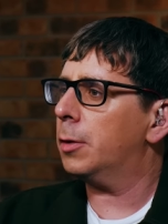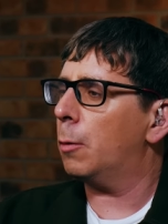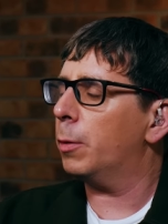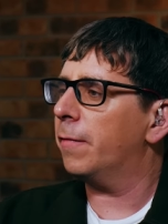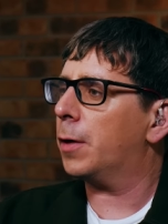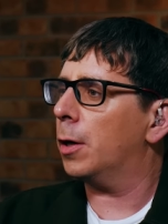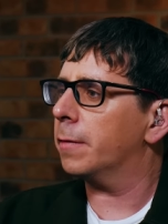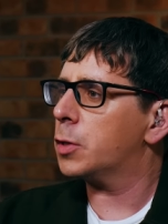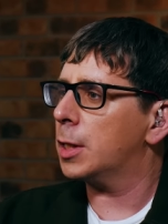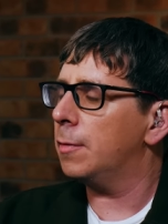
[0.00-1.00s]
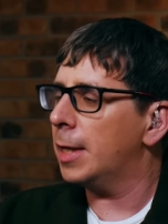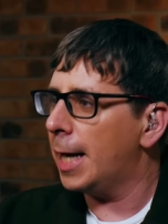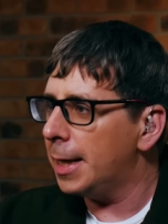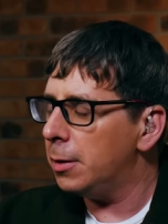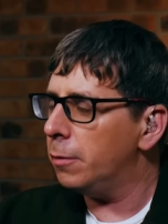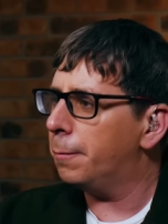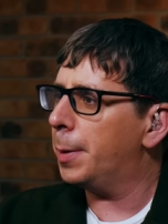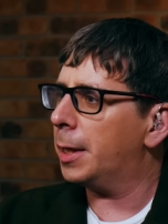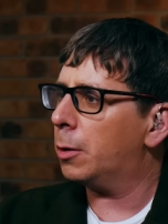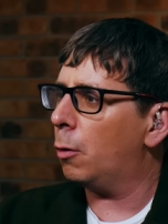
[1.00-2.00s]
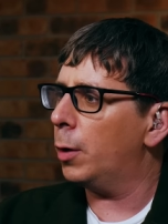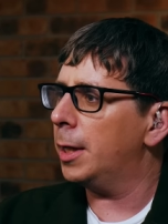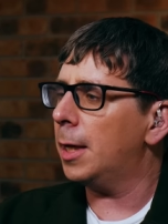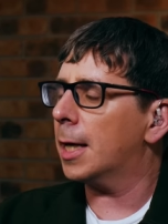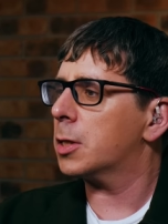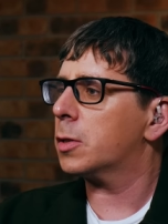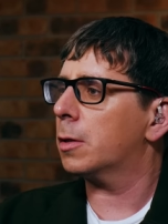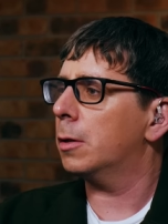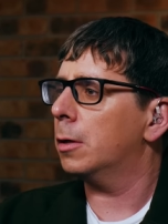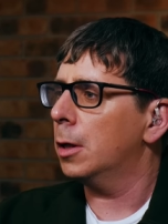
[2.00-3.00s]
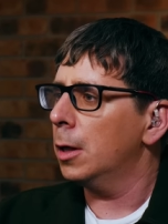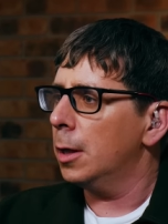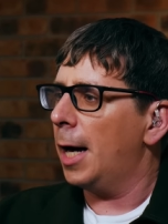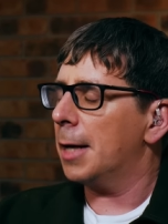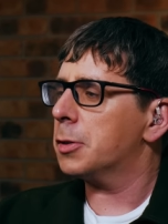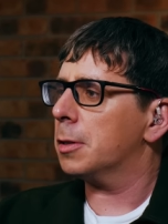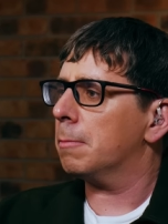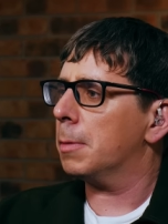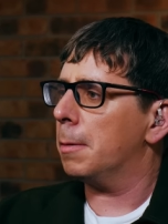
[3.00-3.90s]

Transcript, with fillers: that we've kind of seen the end of Bitcoin as the as the,